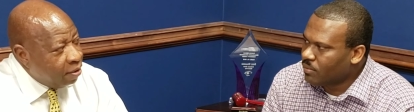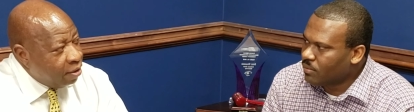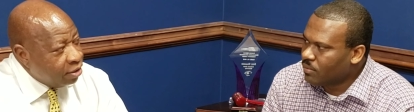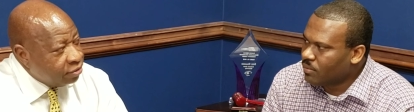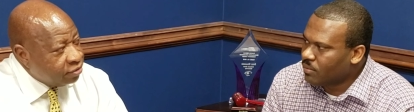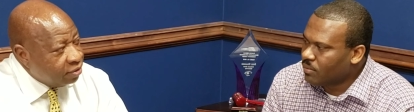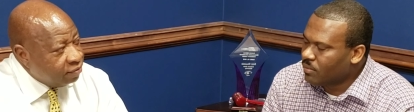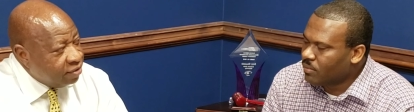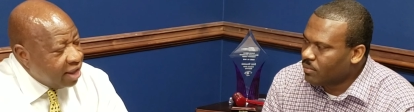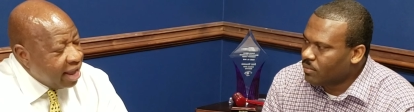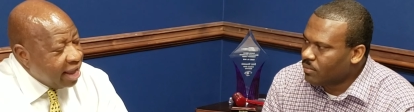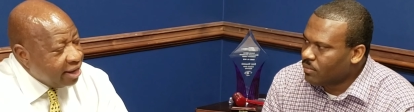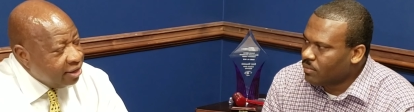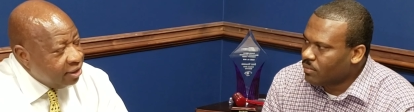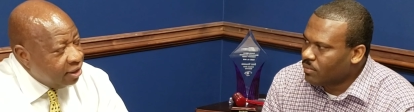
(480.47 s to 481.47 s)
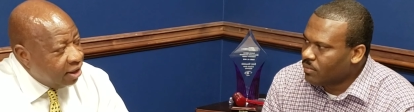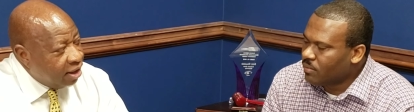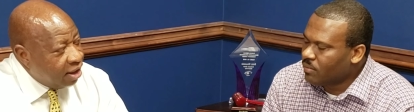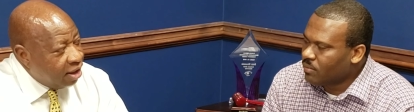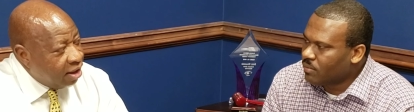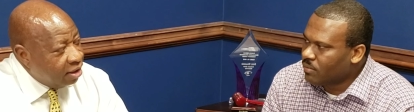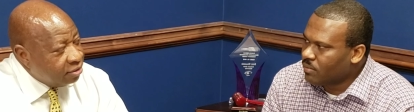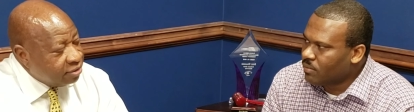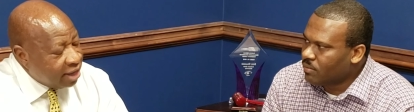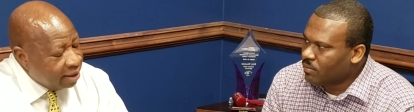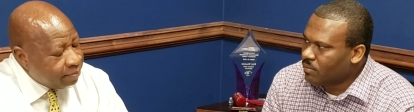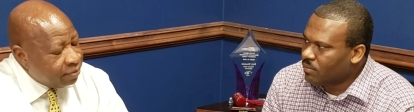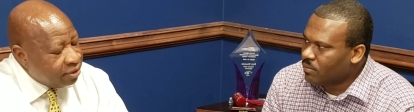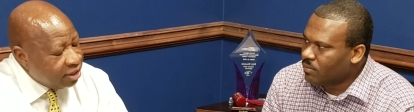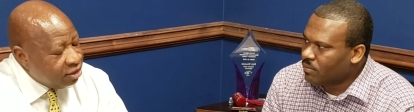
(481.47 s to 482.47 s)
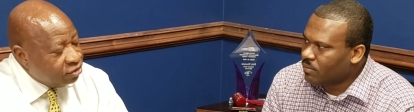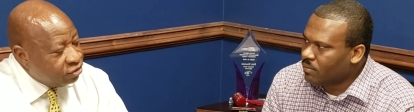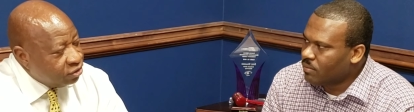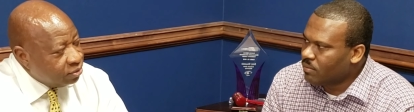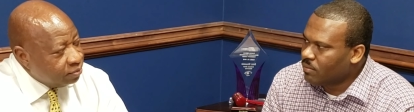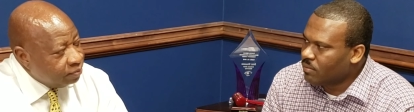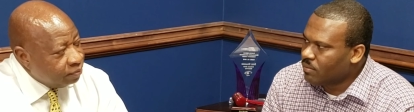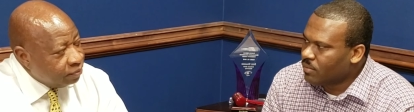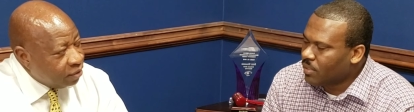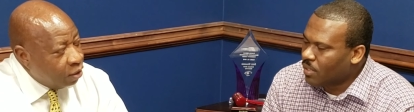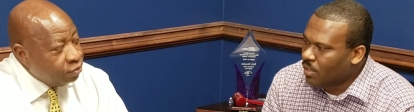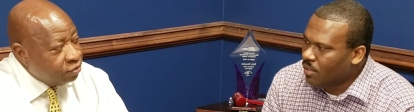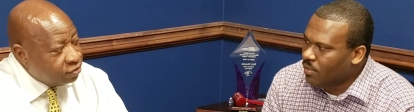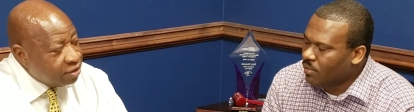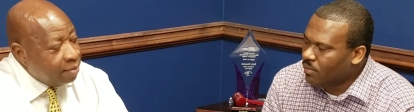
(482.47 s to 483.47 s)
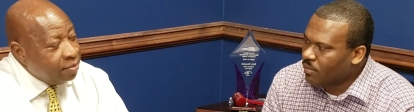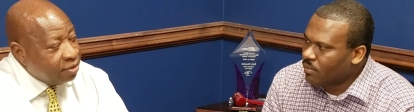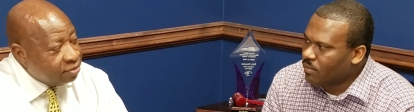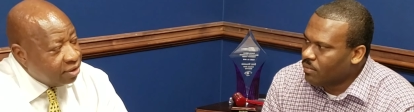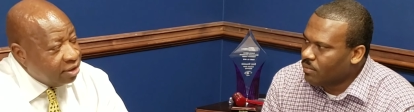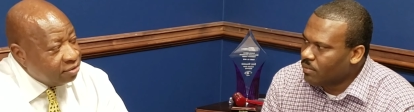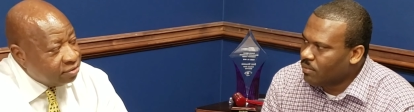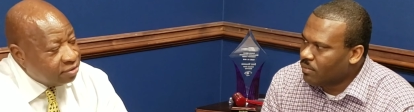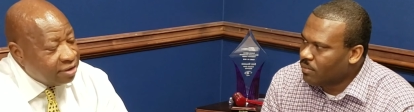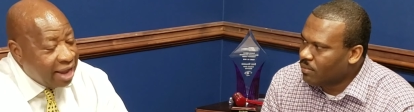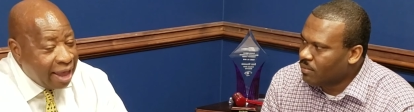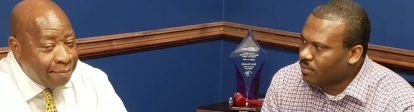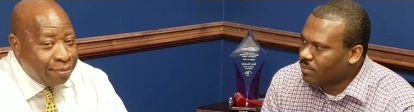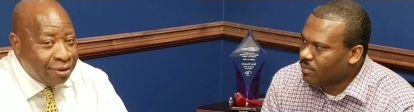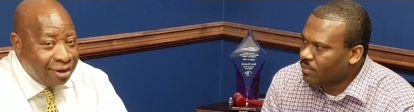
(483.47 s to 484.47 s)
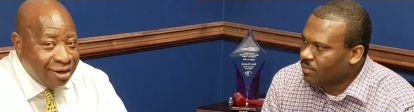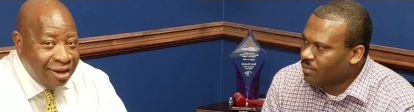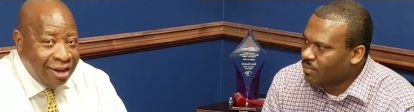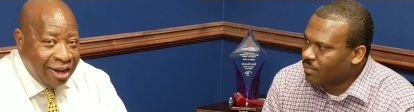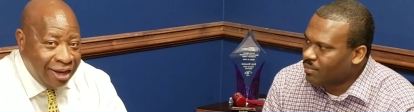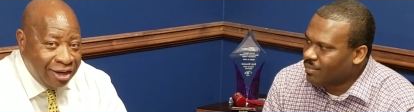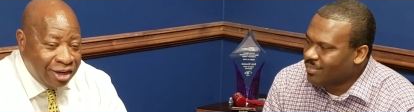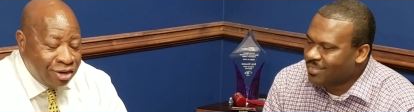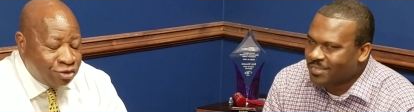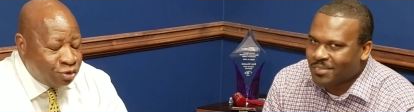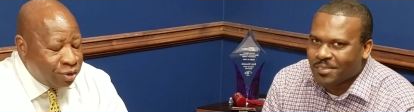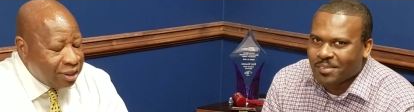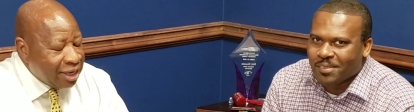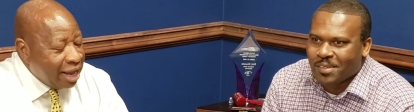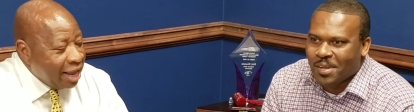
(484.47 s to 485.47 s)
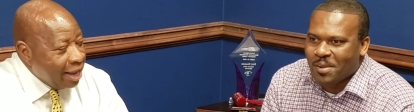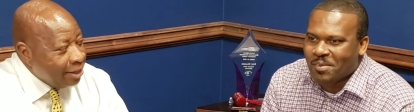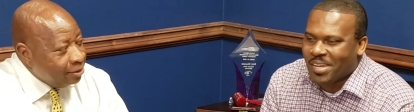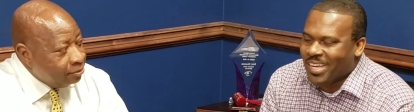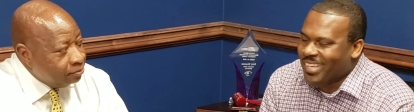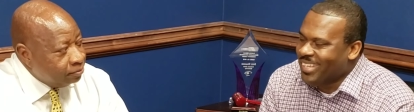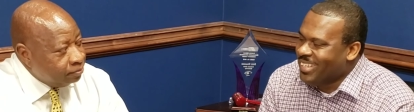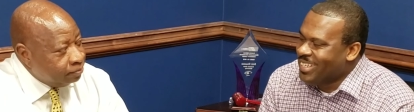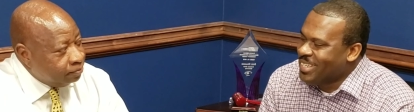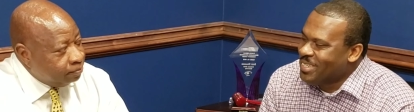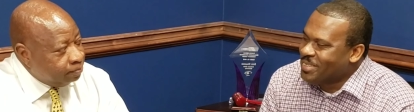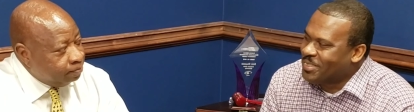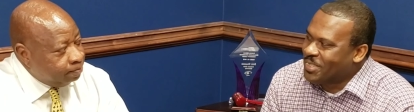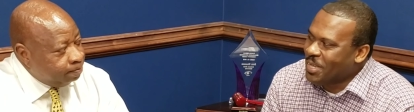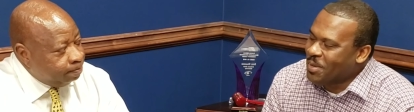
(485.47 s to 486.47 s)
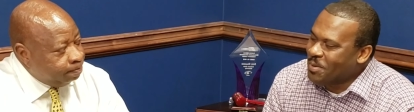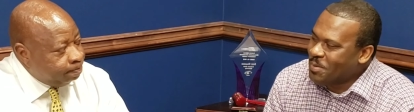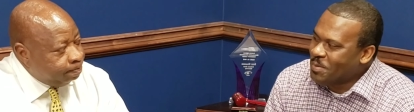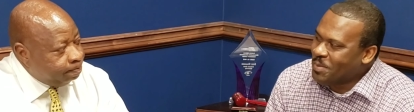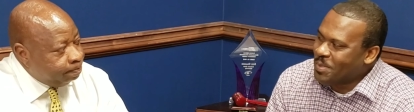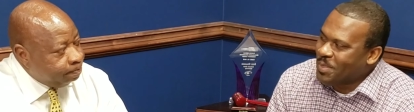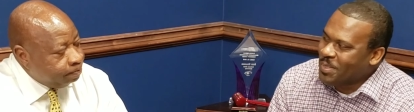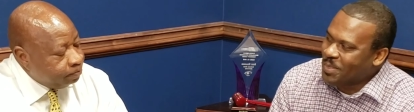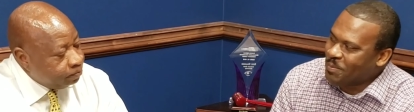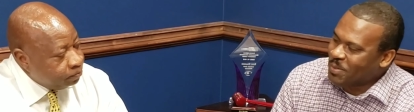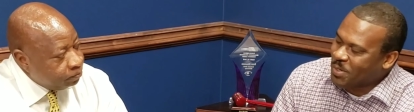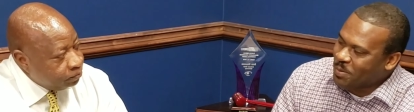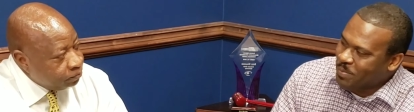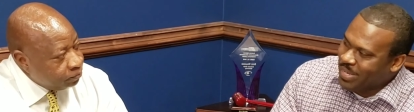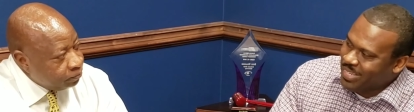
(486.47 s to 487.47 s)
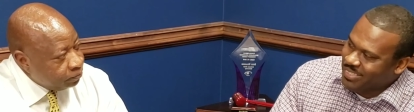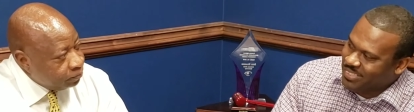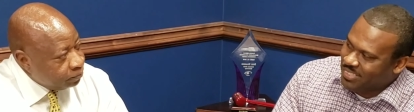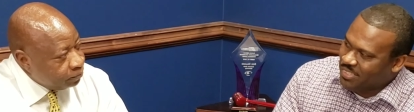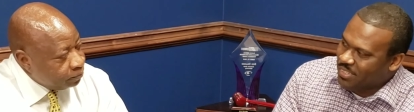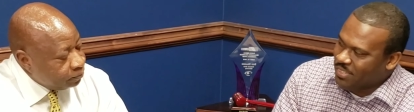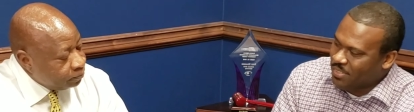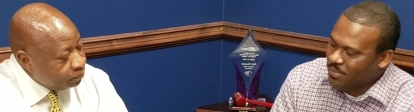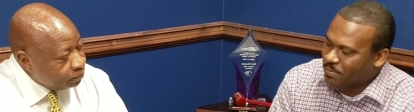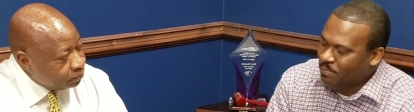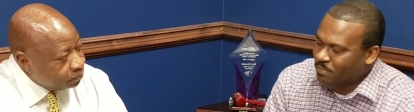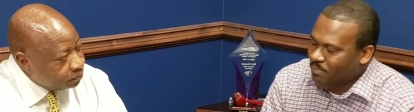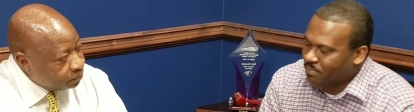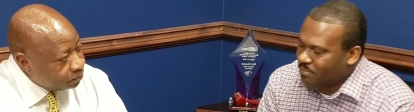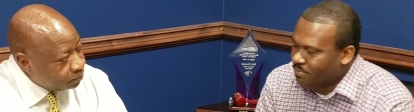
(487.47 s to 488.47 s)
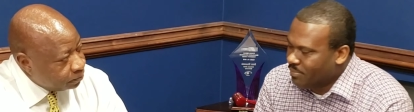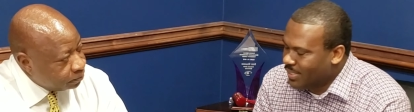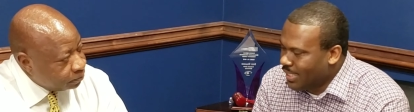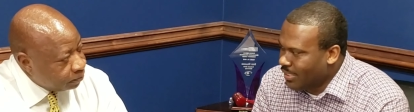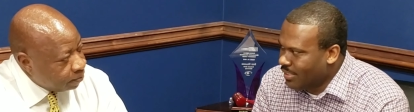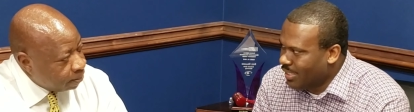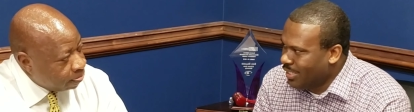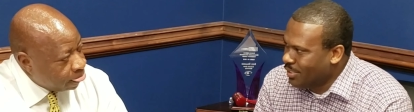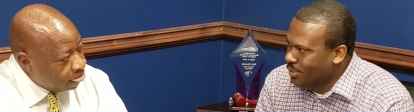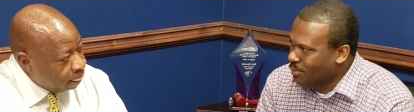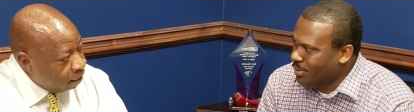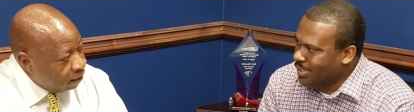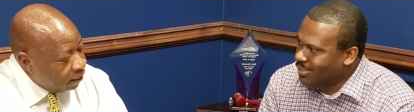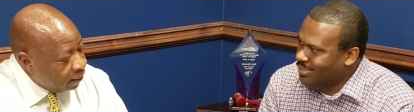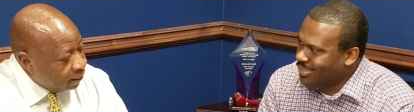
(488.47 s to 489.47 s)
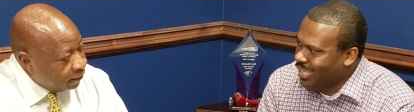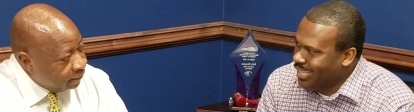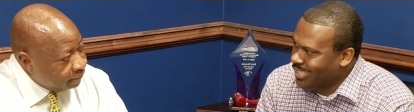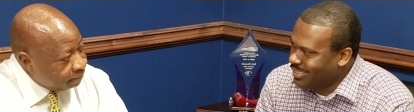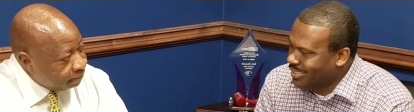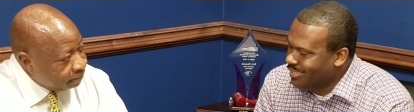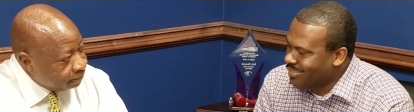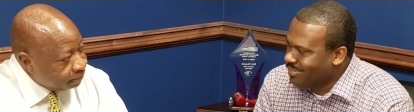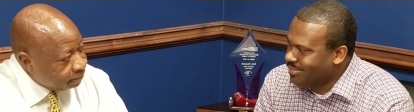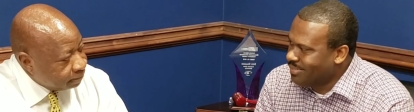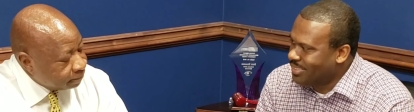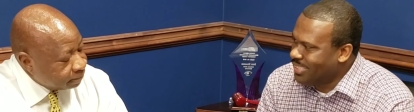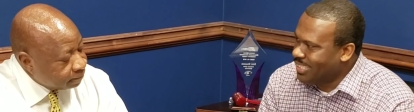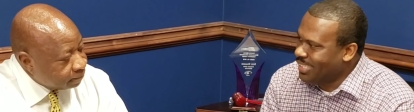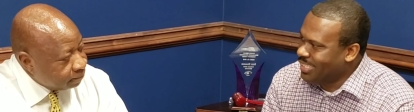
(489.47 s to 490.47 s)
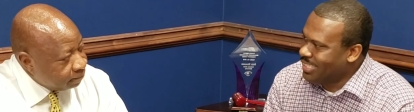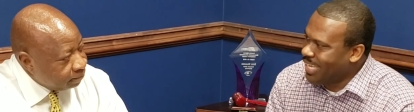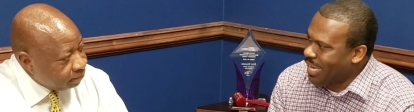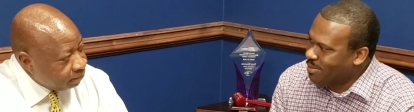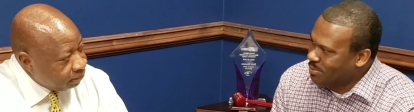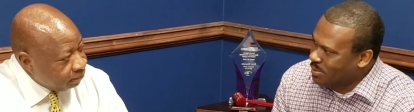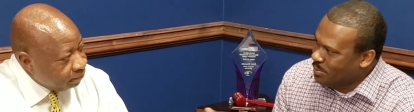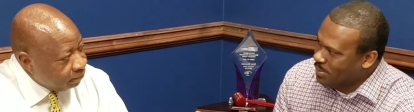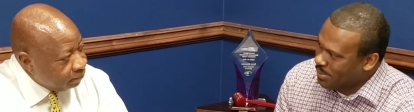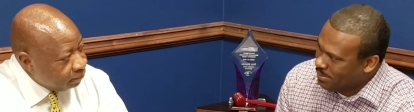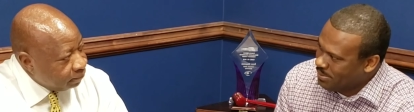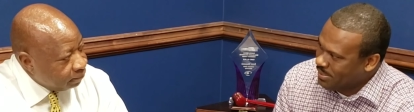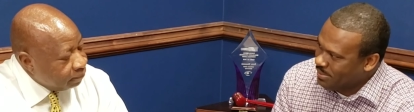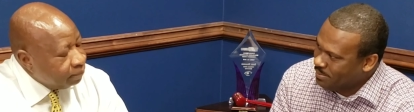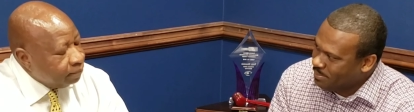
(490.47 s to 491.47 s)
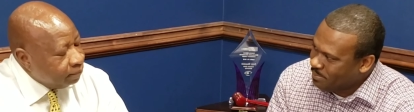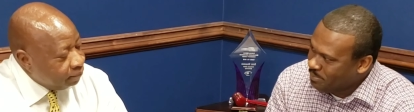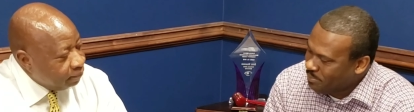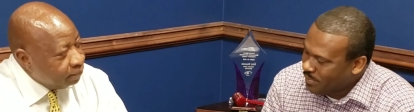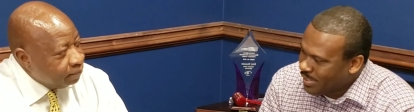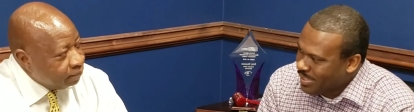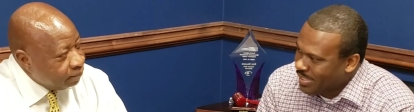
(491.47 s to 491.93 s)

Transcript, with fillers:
Speaker 1: parts of that uh, type of issue. Those are some of the things that's happening in District 9. Okay.
Speaker 2: So let me go back to your they, they do these as a city council person. Mm.